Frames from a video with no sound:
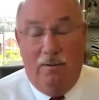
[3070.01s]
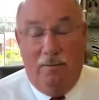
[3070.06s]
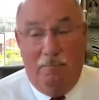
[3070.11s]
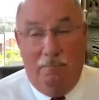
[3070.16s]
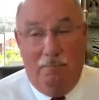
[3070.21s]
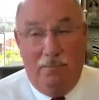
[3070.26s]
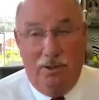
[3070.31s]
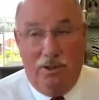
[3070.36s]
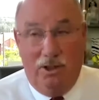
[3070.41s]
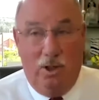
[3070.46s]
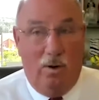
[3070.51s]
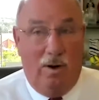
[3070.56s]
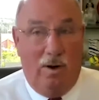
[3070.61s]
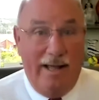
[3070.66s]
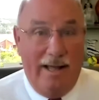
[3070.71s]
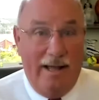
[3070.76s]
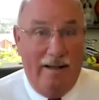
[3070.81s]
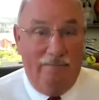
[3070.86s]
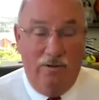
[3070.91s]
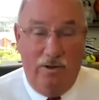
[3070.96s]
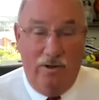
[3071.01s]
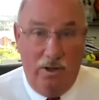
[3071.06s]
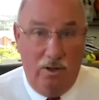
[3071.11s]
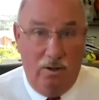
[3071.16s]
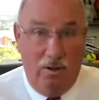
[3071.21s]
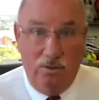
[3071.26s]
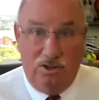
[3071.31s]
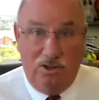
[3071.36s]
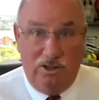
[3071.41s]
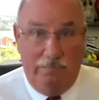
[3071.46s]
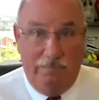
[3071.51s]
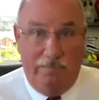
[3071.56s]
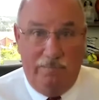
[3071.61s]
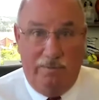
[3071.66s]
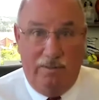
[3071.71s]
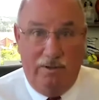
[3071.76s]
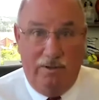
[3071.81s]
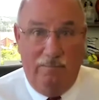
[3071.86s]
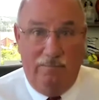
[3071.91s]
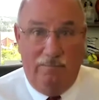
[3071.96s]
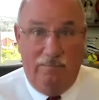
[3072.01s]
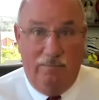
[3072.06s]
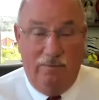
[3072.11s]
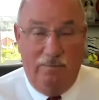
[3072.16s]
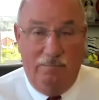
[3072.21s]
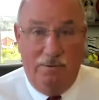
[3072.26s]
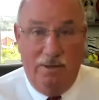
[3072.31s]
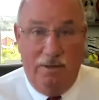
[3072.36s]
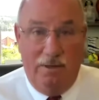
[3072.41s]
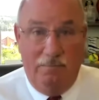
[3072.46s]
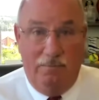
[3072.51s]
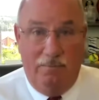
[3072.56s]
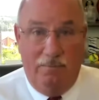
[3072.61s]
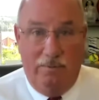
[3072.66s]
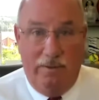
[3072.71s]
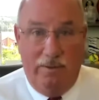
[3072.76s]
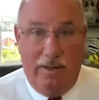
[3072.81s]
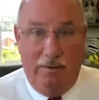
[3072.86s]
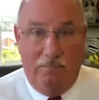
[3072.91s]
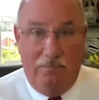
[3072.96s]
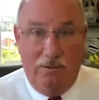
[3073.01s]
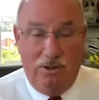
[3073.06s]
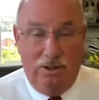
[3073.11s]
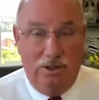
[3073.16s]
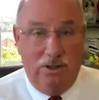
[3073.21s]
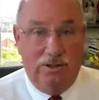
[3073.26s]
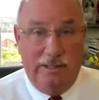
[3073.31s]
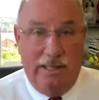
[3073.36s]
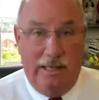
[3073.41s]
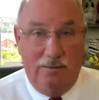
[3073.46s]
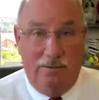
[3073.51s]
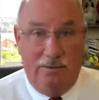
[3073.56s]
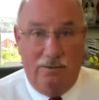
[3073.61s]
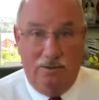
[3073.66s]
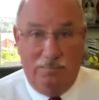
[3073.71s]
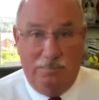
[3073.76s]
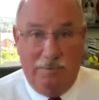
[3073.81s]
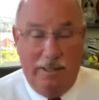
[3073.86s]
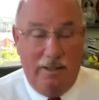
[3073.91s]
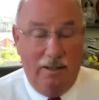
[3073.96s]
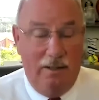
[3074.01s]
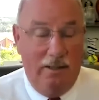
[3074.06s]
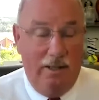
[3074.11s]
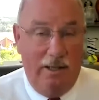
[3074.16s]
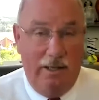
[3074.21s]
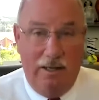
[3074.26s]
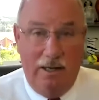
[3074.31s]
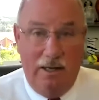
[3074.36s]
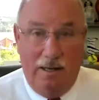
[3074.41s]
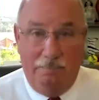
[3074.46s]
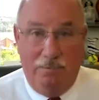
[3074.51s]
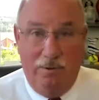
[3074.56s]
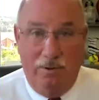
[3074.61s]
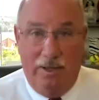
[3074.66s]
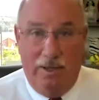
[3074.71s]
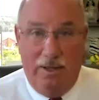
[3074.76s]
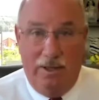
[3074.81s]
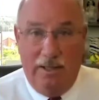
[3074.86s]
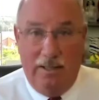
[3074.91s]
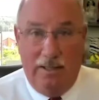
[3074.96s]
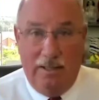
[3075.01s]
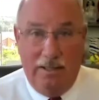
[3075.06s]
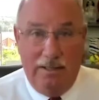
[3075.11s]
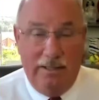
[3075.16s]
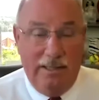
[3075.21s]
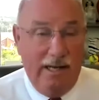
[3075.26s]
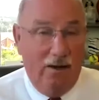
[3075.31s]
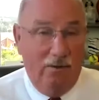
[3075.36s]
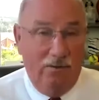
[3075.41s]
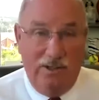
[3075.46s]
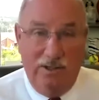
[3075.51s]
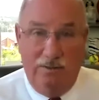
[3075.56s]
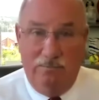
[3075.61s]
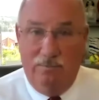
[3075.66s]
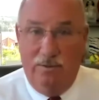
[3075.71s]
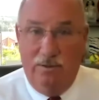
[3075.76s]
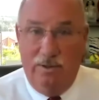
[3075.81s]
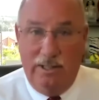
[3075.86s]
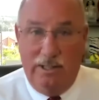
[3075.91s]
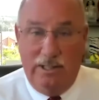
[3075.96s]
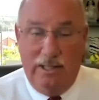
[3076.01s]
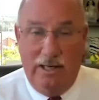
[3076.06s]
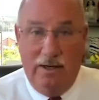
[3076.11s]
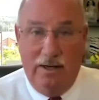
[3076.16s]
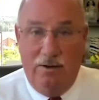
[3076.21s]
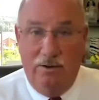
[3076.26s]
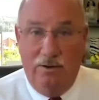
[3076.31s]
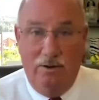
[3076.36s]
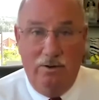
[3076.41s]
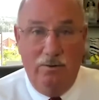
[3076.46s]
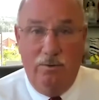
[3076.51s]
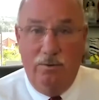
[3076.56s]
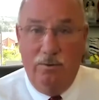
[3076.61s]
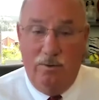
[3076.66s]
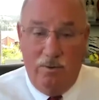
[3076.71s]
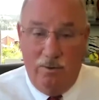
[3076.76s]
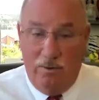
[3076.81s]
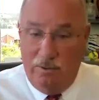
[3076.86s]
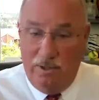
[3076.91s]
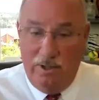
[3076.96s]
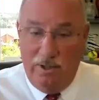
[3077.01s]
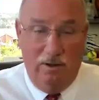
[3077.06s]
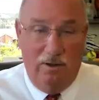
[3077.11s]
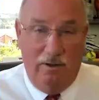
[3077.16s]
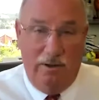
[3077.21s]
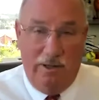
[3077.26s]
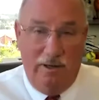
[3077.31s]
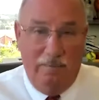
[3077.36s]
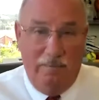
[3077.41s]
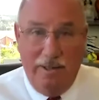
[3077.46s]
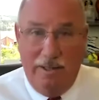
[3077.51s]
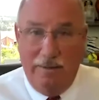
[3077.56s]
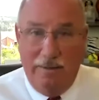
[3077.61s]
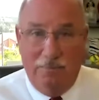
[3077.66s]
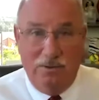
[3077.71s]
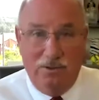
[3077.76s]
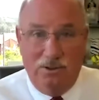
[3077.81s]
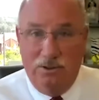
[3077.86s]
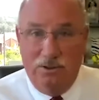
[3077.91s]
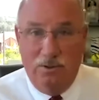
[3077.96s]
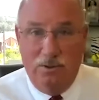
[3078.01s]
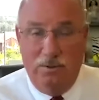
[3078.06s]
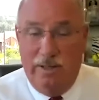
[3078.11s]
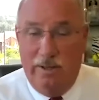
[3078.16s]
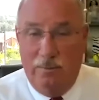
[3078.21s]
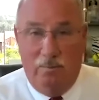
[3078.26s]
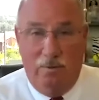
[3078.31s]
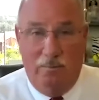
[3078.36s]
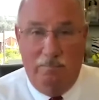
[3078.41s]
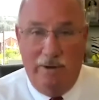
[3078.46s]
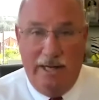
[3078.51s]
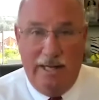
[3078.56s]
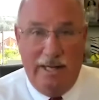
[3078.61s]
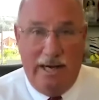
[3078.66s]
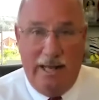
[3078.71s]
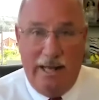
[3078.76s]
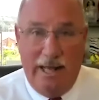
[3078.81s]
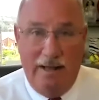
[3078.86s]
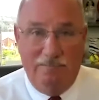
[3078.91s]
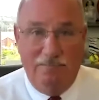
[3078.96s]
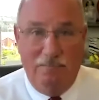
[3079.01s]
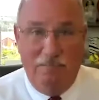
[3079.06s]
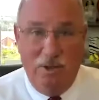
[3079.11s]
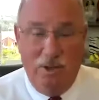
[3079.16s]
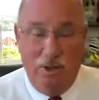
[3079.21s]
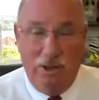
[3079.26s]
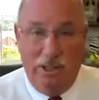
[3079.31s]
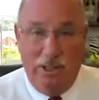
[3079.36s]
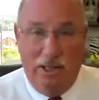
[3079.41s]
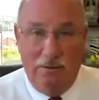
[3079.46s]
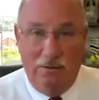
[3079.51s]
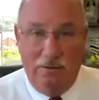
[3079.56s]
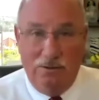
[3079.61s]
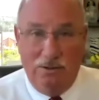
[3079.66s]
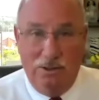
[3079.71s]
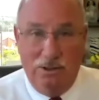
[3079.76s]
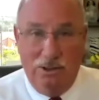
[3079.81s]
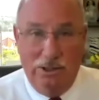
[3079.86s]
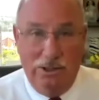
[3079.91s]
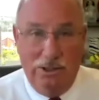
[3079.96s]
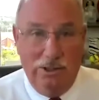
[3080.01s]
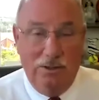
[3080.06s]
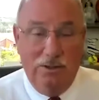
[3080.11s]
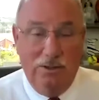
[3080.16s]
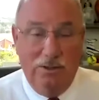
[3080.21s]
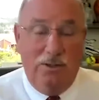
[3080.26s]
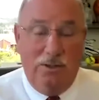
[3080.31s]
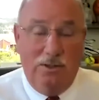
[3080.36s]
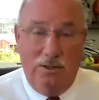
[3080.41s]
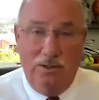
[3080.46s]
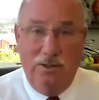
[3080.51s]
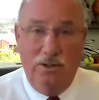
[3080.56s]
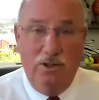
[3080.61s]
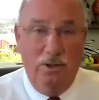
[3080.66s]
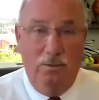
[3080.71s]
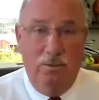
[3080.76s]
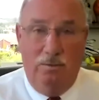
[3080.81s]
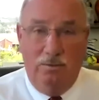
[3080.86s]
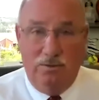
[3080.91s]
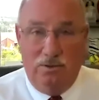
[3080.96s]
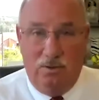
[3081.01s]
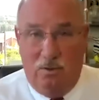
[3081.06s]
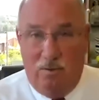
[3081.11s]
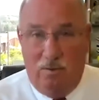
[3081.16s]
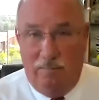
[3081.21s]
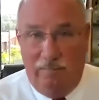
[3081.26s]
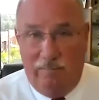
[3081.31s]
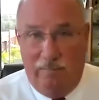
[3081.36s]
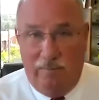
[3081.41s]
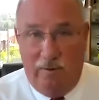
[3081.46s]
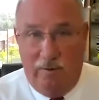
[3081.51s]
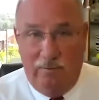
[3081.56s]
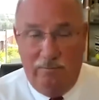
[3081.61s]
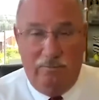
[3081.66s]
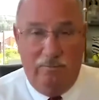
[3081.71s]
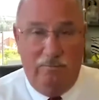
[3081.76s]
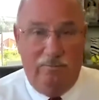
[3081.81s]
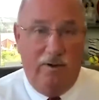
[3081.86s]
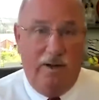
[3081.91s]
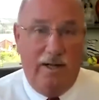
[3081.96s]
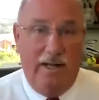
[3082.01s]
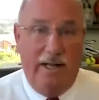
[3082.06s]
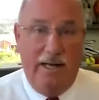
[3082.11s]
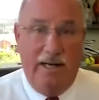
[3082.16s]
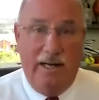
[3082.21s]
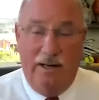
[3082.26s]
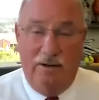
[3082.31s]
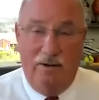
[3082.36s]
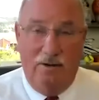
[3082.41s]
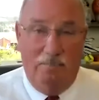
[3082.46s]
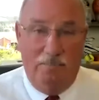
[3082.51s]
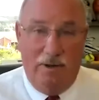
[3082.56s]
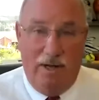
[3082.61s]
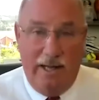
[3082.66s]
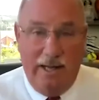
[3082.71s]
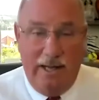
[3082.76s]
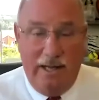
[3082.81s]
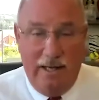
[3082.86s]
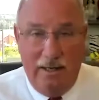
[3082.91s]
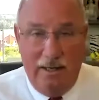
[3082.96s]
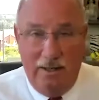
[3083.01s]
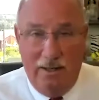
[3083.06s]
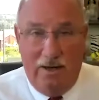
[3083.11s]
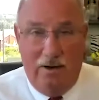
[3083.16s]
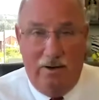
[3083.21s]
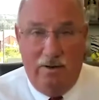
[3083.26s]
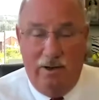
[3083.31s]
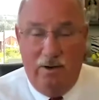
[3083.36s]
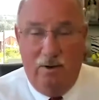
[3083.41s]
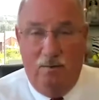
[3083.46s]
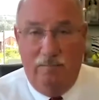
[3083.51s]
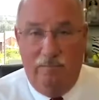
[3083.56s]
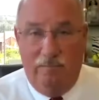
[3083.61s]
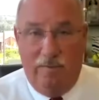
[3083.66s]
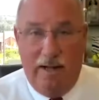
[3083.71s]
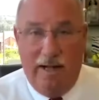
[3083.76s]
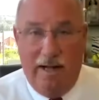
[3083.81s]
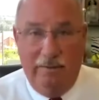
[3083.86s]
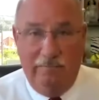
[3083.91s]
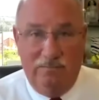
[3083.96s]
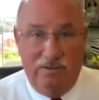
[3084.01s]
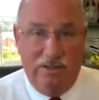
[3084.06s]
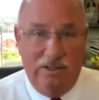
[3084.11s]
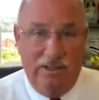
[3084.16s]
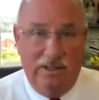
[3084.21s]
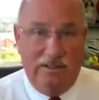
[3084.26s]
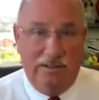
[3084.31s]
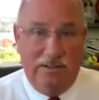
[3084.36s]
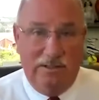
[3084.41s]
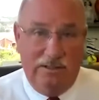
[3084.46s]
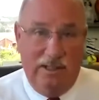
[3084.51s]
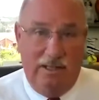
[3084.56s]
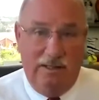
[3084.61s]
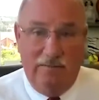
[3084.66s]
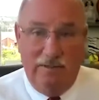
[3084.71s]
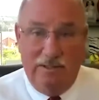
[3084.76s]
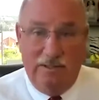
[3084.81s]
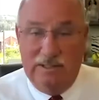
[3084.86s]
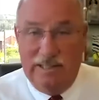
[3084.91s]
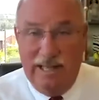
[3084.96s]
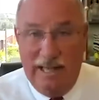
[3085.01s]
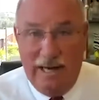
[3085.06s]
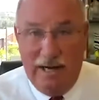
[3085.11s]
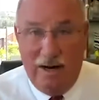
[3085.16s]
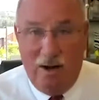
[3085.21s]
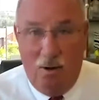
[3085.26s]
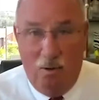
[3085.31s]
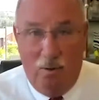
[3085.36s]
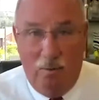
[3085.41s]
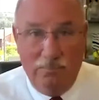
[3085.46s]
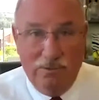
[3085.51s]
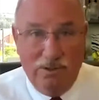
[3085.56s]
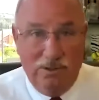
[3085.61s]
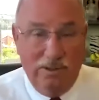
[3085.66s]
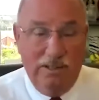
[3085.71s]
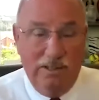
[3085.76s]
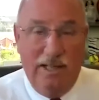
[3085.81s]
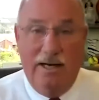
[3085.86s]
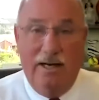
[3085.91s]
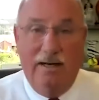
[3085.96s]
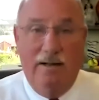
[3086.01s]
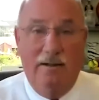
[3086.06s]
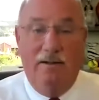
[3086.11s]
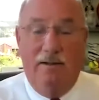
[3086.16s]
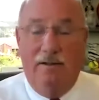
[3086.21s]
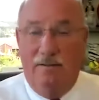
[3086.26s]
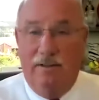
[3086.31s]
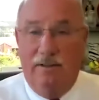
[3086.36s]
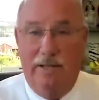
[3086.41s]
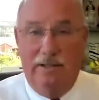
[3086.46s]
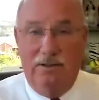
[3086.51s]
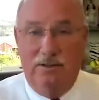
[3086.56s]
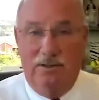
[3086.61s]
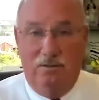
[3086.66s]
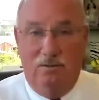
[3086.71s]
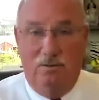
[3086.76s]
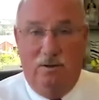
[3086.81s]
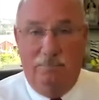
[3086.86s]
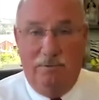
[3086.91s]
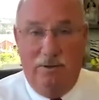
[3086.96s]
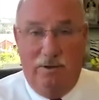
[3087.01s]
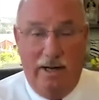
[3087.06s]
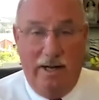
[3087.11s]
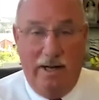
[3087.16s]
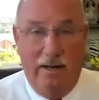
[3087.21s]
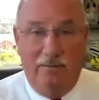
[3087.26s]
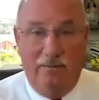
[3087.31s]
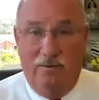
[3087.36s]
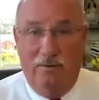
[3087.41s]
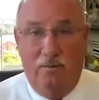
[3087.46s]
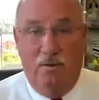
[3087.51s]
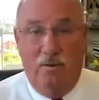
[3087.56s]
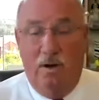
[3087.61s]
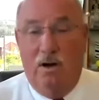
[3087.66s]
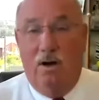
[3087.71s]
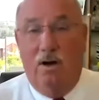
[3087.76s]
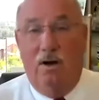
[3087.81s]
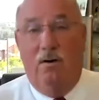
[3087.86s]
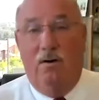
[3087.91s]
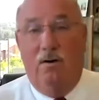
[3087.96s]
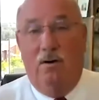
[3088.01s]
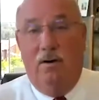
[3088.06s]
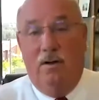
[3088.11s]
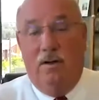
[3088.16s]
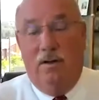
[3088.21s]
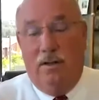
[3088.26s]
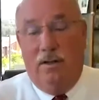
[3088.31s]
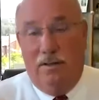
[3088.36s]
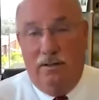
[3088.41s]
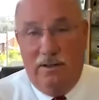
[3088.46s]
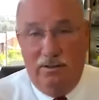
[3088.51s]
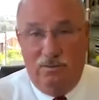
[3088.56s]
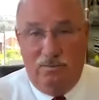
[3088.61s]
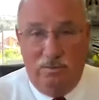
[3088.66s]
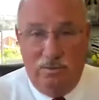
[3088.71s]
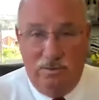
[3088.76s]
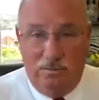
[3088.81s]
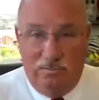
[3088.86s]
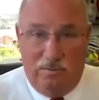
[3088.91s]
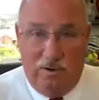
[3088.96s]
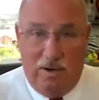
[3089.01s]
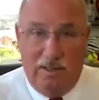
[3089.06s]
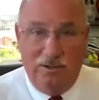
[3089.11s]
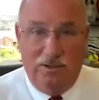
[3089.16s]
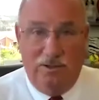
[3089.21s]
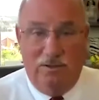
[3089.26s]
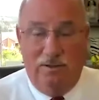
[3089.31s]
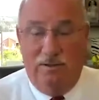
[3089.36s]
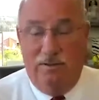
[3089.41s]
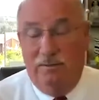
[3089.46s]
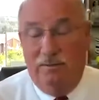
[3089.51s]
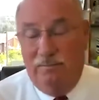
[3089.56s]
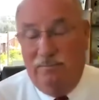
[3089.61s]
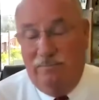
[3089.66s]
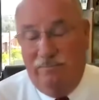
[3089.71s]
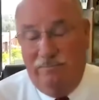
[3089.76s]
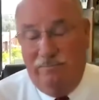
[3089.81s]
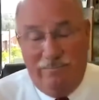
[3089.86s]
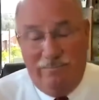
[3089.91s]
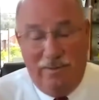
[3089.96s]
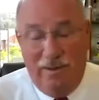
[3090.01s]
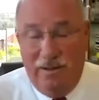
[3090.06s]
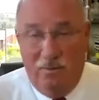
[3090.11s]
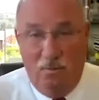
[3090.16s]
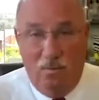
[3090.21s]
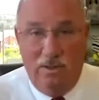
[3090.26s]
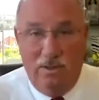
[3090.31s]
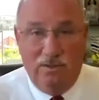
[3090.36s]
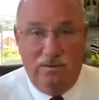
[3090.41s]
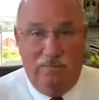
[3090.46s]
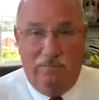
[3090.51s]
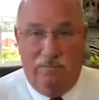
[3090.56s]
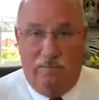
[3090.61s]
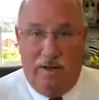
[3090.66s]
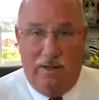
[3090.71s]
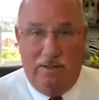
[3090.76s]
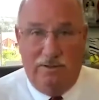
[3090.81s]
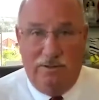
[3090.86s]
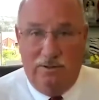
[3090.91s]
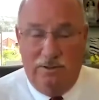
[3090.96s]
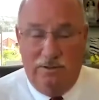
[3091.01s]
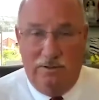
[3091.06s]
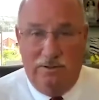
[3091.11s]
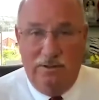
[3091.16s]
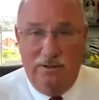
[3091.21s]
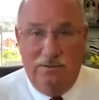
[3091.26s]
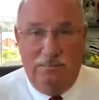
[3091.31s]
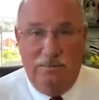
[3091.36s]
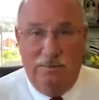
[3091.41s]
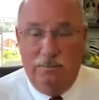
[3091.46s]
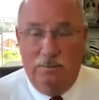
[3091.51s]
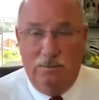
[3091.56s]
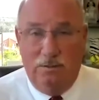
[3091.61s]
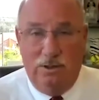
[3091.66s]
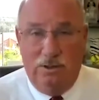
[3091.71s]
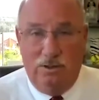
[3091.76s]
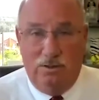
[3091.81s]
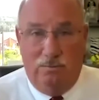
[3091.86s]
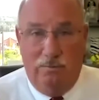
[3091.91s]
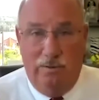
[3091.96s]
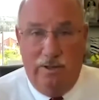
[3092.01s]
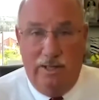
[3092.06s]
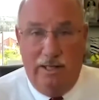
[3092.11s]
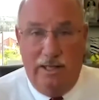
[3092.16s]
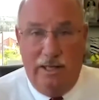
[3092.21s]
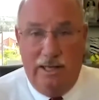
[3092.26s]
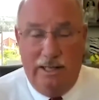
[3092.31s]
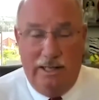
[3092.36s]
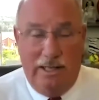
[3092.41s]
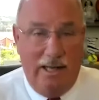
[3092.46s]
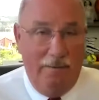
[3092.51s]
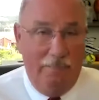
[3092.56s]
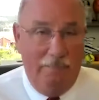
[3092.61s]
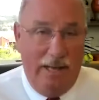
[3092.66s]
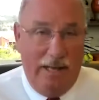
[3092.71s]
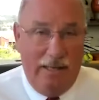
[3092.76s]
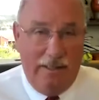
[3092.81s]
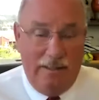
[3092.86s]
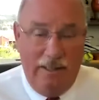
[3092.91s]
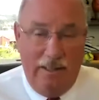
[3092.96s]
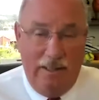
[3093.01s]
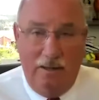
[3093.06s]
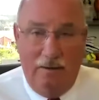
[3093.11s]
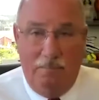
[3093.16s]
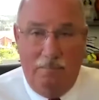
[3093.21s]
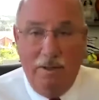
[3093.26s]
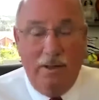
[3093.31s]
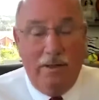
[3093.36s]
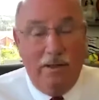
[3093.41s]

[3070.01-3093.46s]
But, you know, I have no sympathy for the people that were just out there speculating, not putting anything down, didn't really care, knew, you look at the papers, knew they weren't making $500,000 a year. Knew it was all falsified, and they're buying, you know, they own 5, 6, 7, 10 homes, and then they just throw up their hands and say, well, this was fraudulent. It wasn't fraudulent. These people were just greedy, and it came back to hit them.